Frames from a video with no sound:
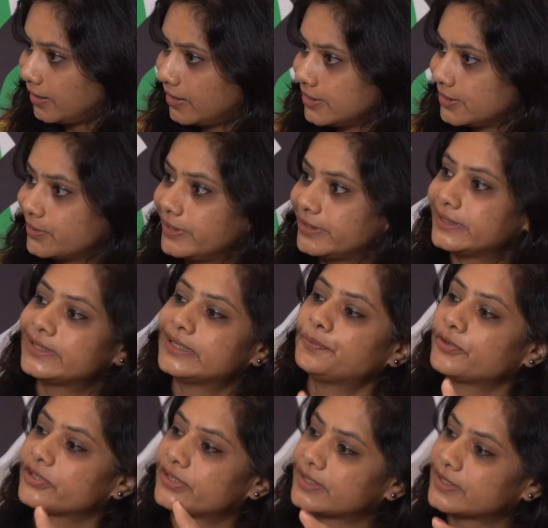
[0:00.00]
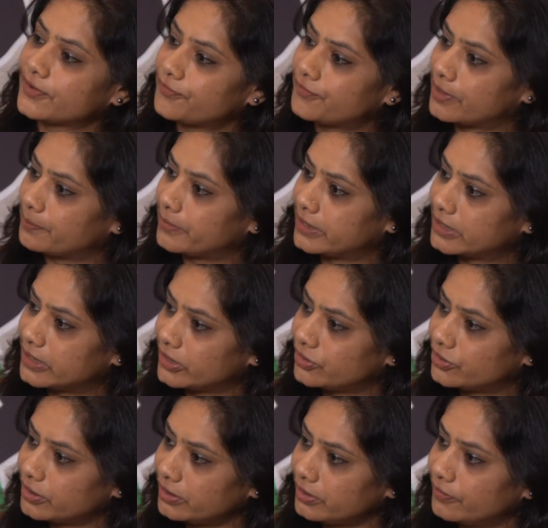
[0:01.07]
Okay. So it is a process of
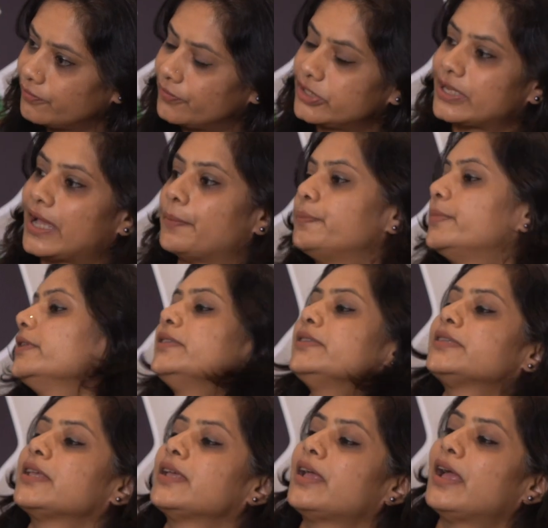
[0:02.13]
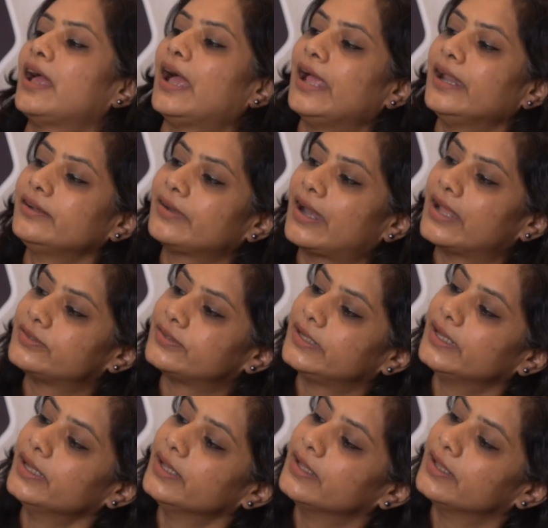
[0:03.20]
fermentation which happens right. and
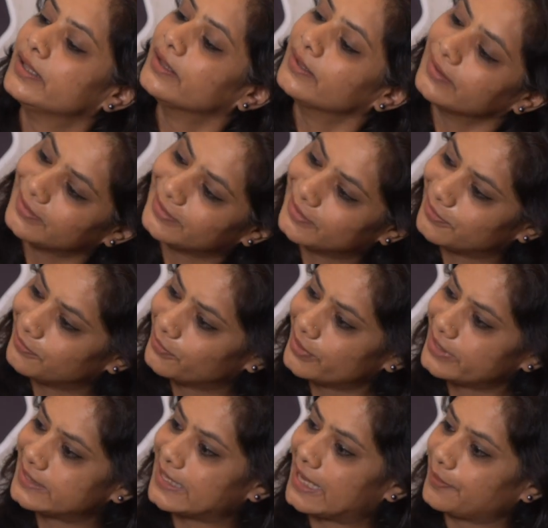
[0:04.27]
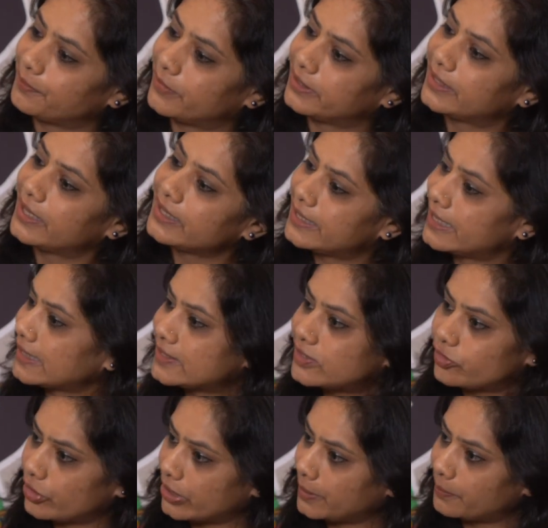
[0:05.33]
gradually wo enzyme banta hai. It takes
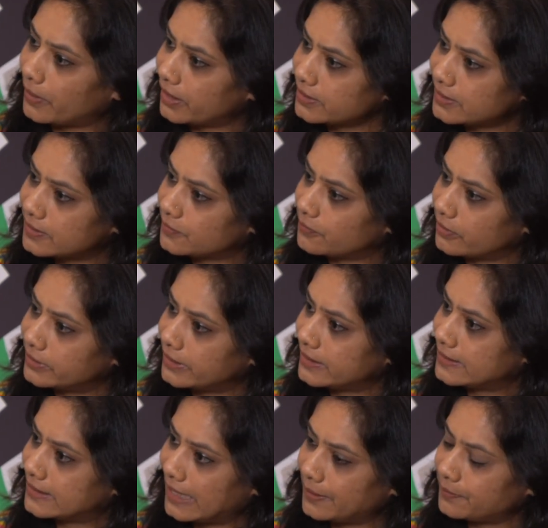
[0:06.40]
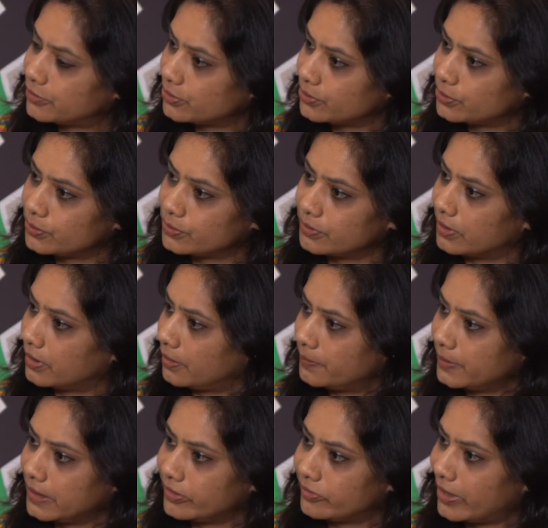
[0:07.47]
yeah. three months for the enzyme to uh,
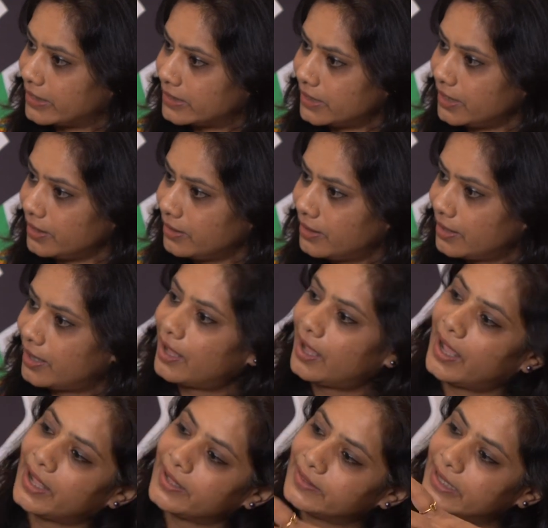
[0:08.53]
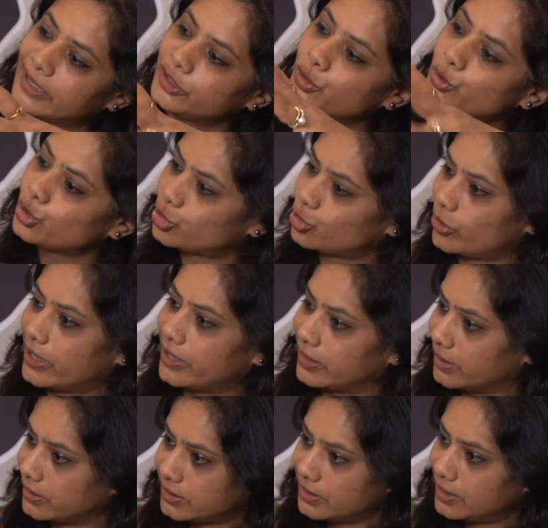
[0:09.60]
be ready right. and then you strain
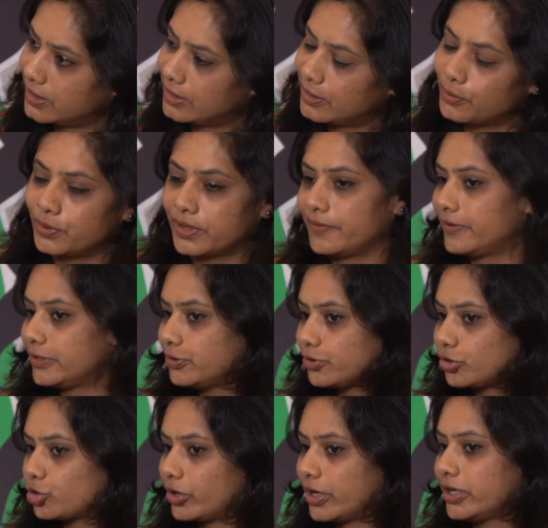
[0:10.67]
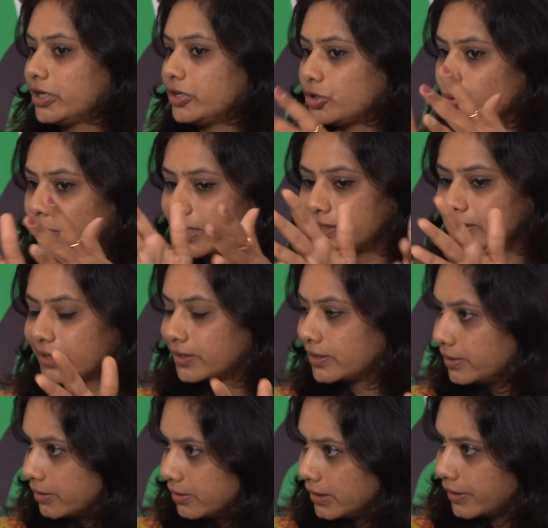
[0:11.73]
it. Okay, when you strain it, you get the
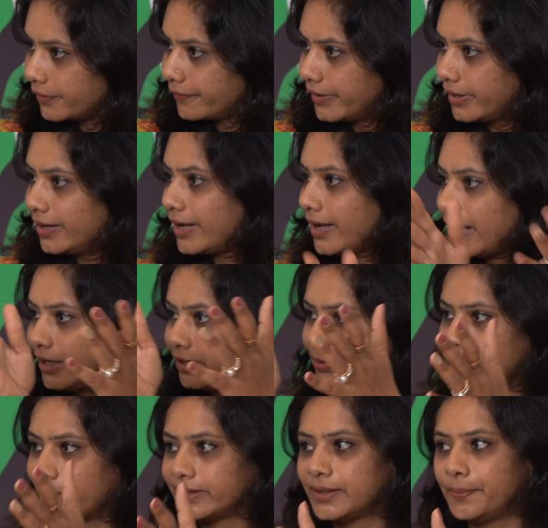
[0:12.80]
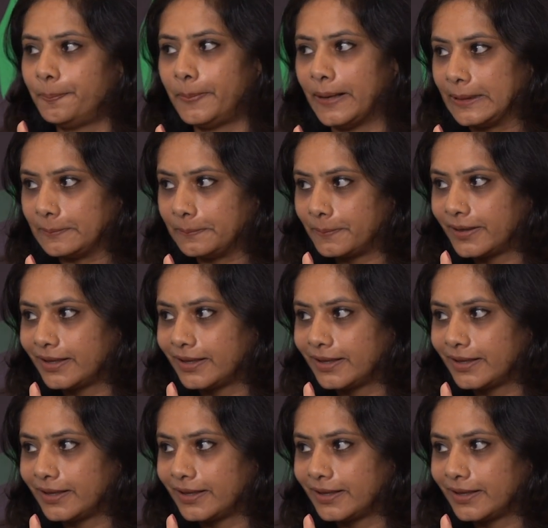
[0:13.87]
clear liquid mm-hmm. and you get the pulp.